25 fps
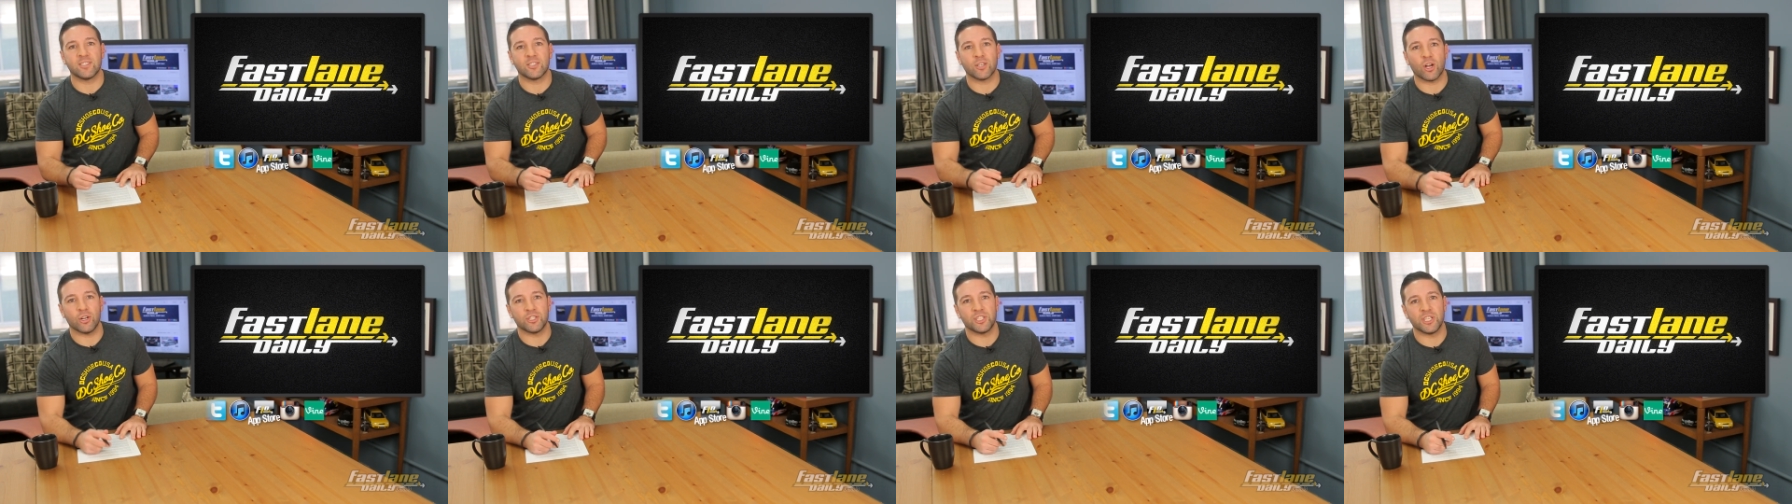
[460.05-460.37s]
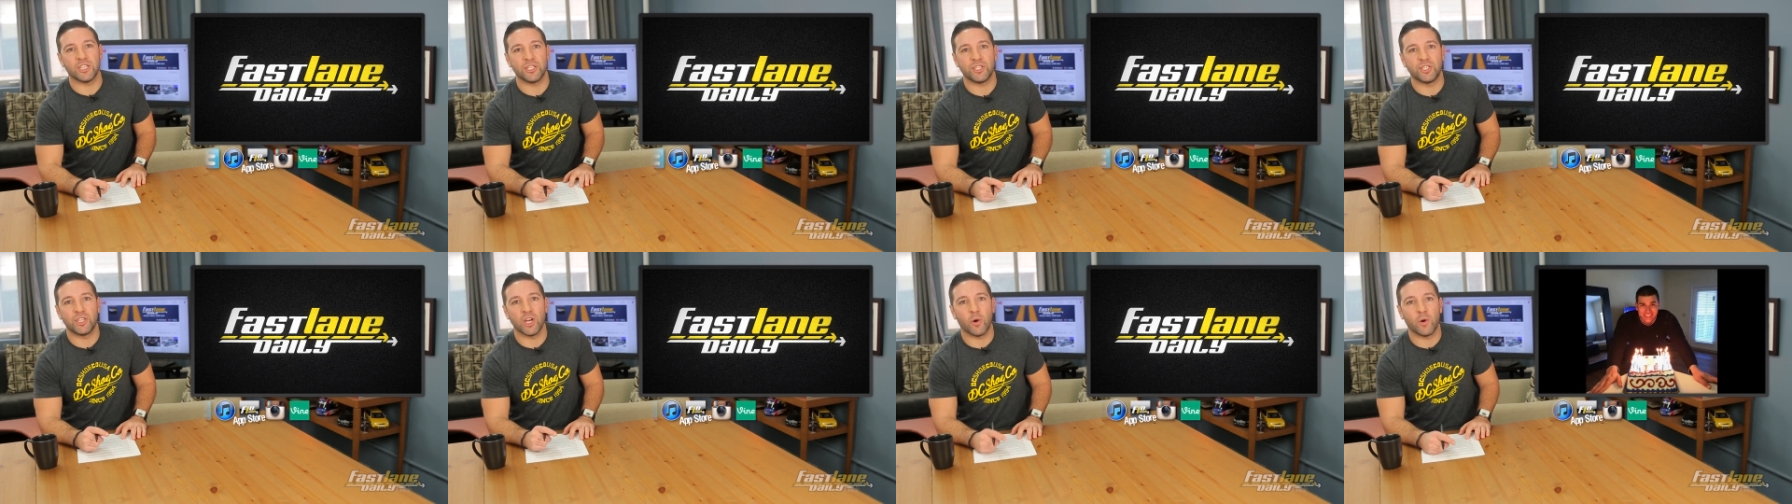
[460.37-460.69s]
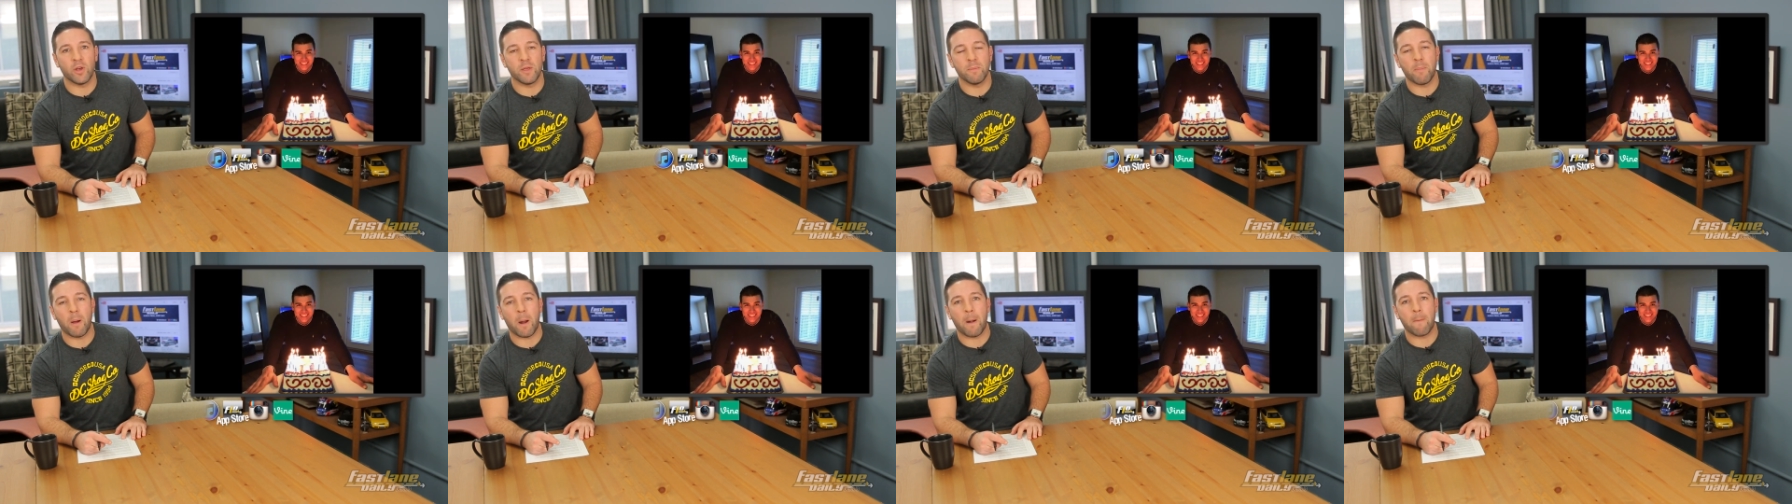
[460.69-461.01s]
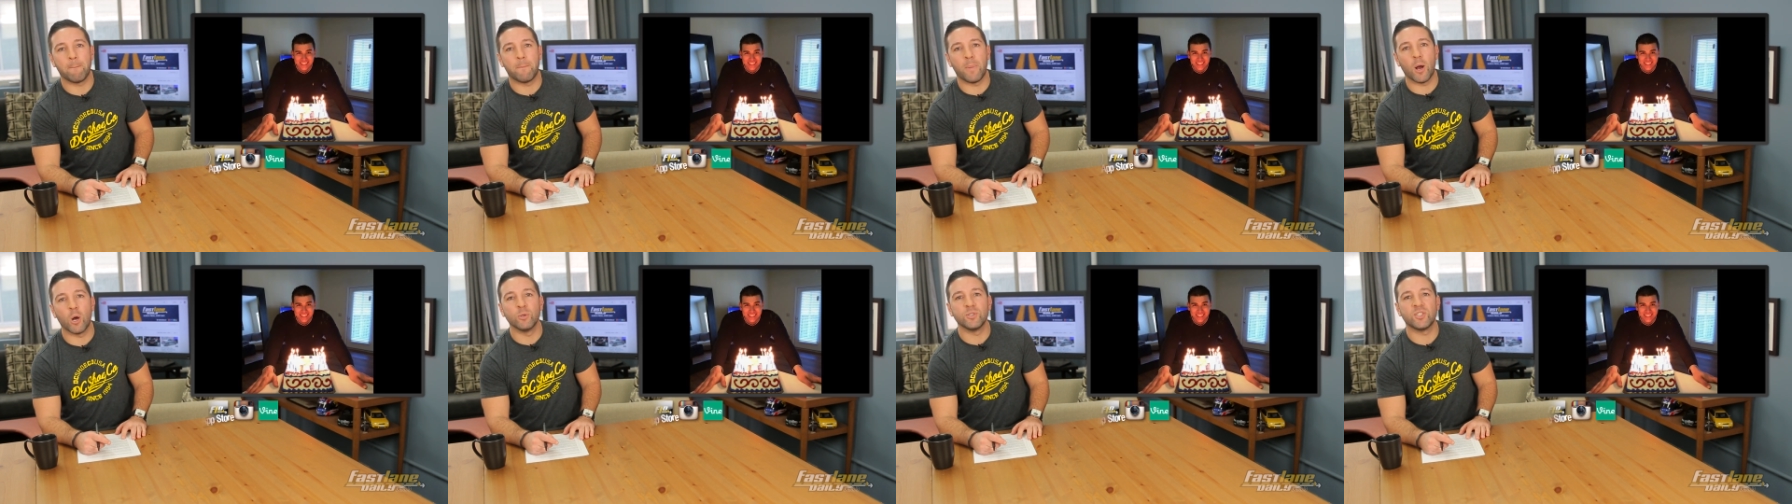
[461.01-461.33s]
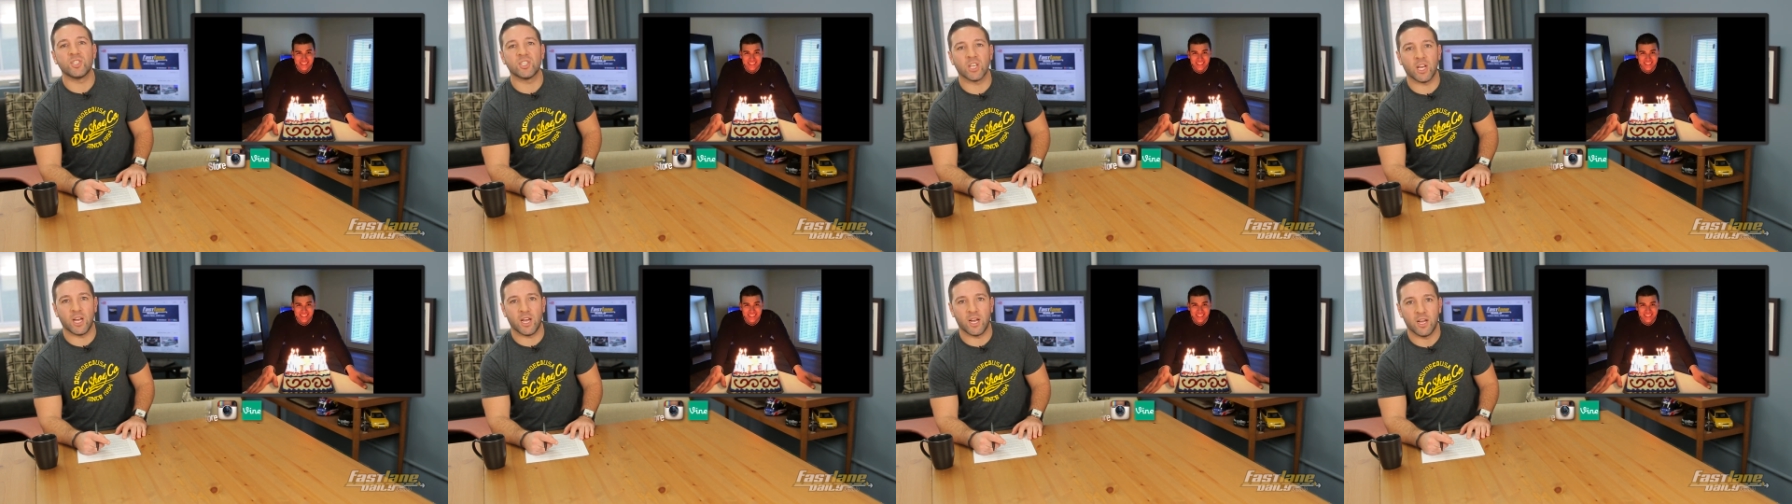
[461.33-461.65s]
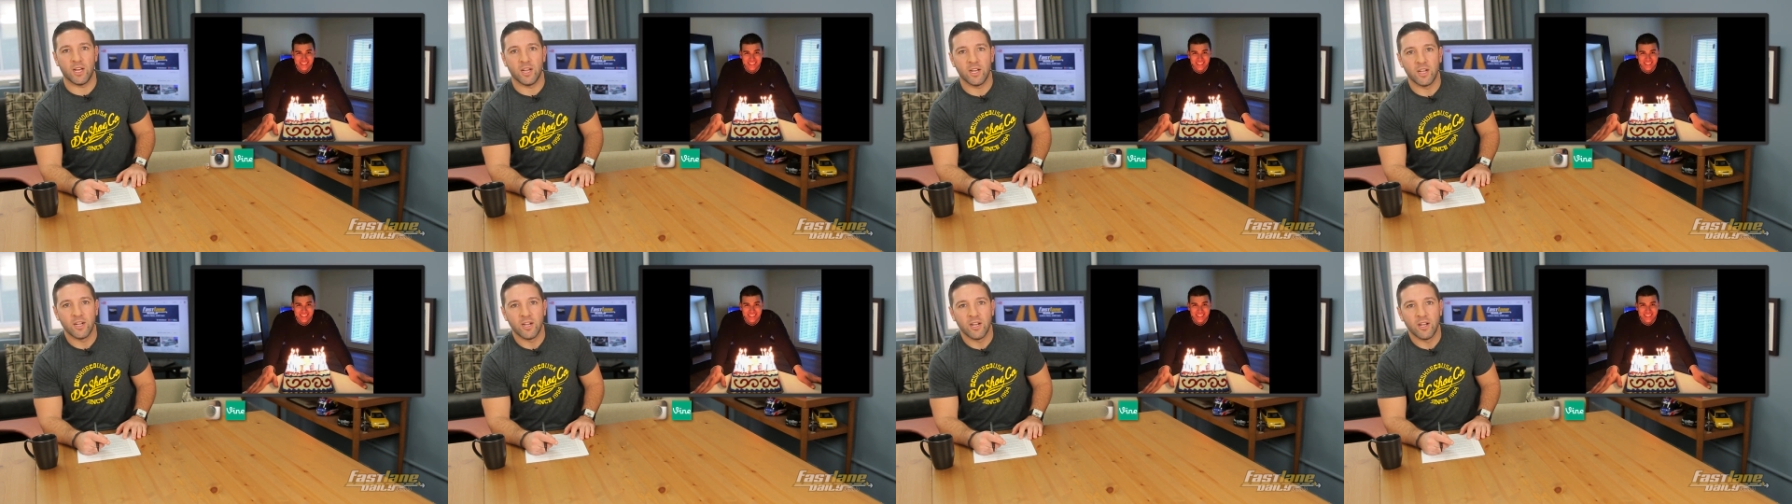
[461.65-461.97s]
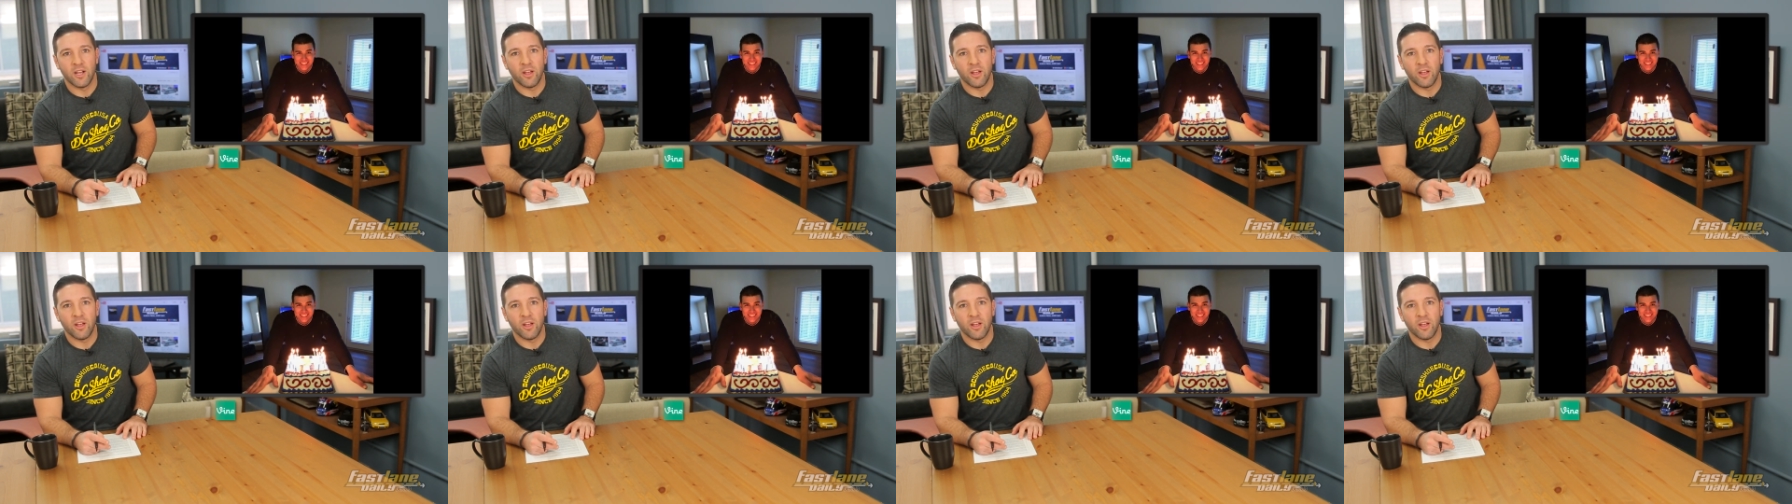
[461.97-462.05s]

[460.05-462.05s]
Sergeant Joey Barbosa,